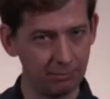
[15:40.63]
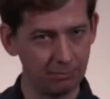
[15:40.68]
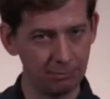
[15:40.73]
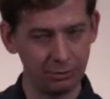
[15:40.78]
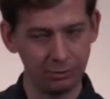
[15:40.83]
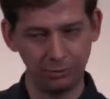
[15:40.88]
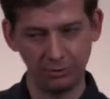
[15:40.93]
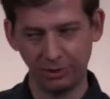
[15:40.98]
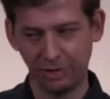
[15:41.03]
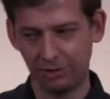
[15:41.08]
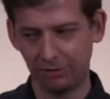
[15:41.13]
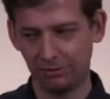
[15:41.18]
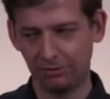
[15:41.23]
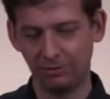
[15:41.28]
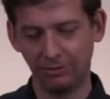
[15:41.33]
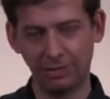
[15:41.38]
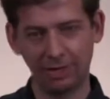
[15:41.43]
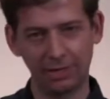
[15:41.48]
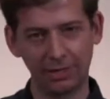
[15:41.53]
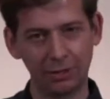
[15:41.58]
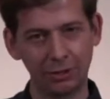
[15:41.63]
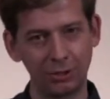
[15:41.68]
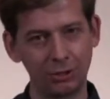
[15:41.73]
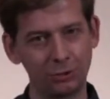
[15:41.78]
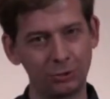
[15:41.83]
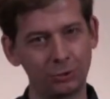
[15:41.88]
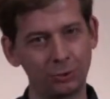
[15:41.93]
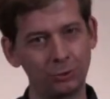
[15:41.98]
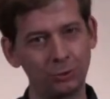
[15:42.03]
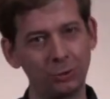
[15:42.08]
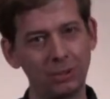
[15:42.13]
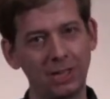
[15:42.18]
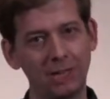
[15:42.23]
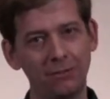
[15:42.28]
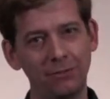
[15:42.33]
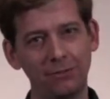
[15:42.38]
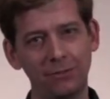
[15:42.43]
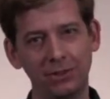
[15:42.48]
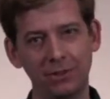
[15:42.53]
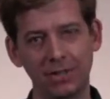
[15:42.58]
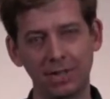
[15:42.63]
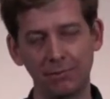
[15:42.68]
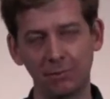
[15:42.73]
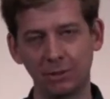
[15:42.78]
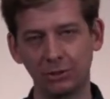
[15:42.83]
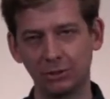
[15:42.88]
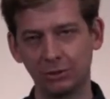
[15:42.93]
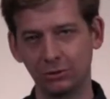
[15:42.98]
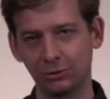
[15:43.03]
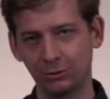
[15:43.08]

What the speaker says: do that Control F thing I mentioned